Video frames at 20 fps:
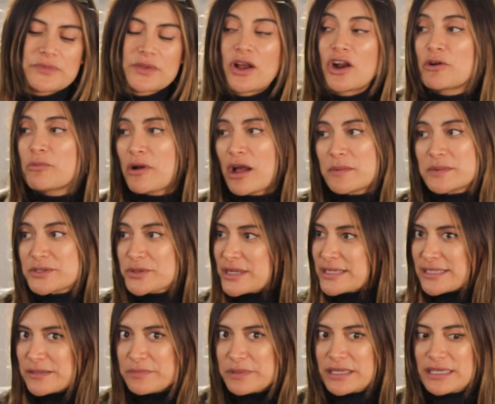our mom's
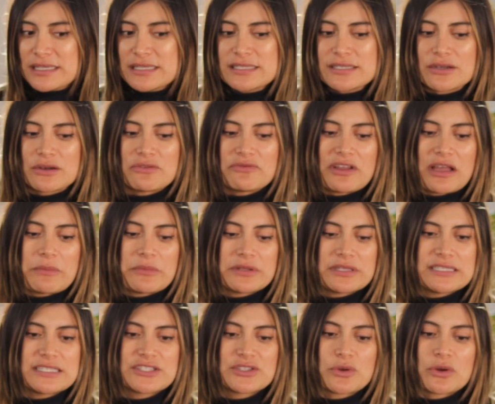recipes, our
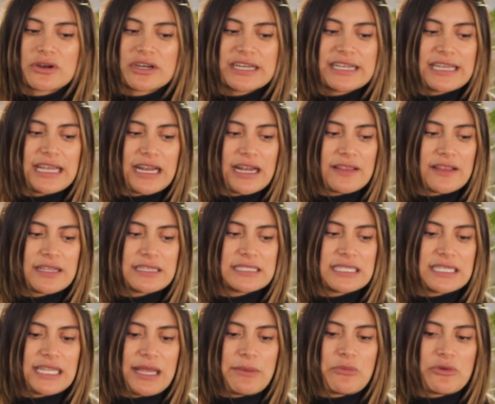family's story, and I think
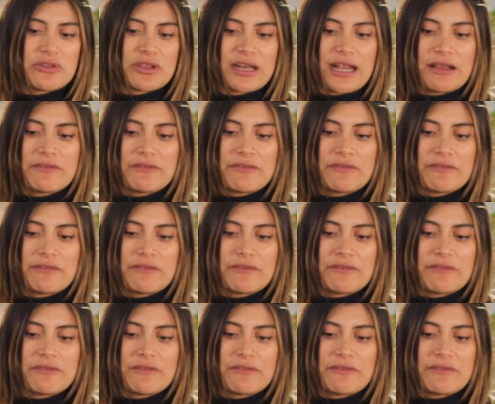today more than ever. And